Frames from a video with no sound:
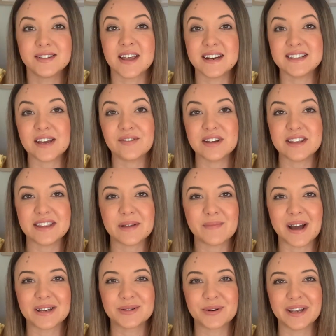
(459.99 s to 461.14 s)
that is everything that
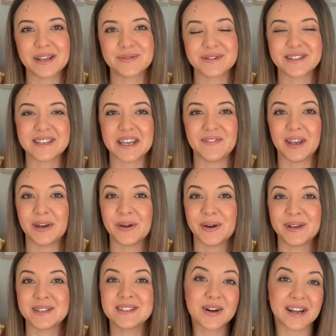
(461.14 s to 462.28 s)
my daughter is receiving in her
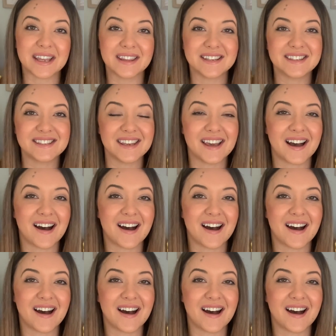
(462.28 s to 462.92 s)
stocking this year.